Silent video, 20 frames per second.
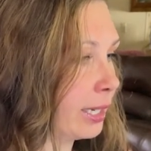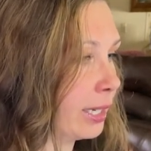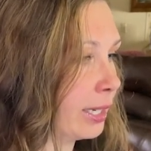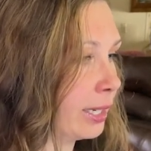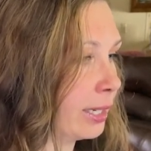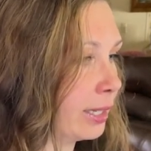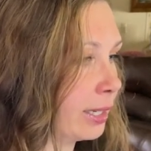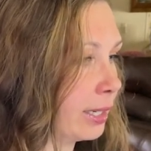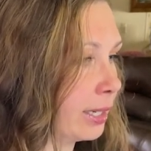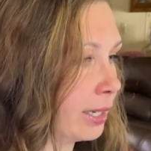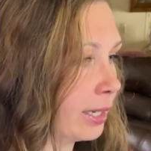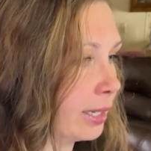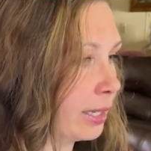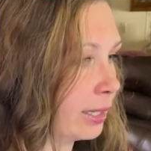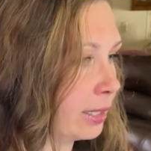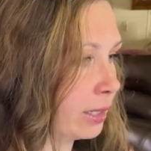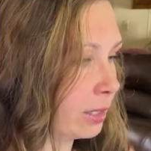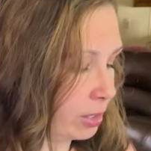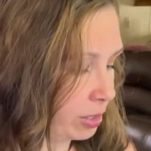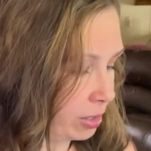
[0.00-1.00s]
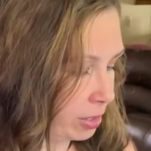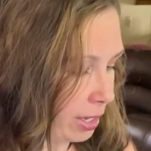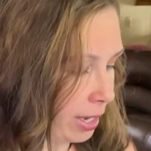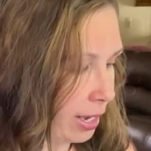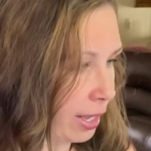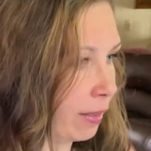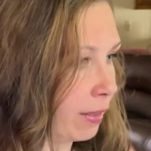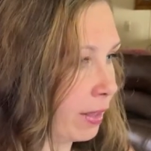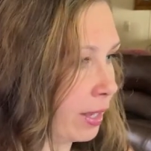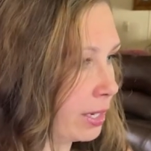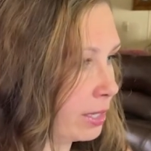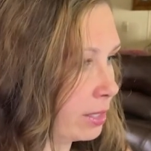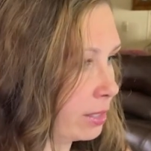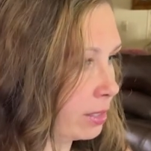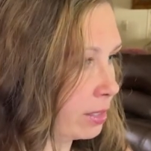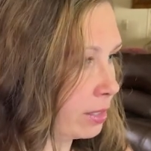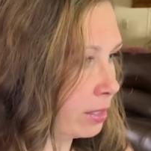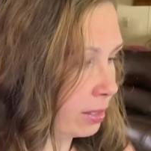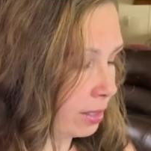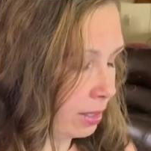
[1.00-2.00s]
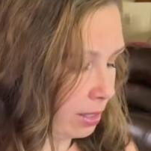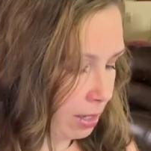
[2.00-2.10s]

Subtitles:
And looks like this.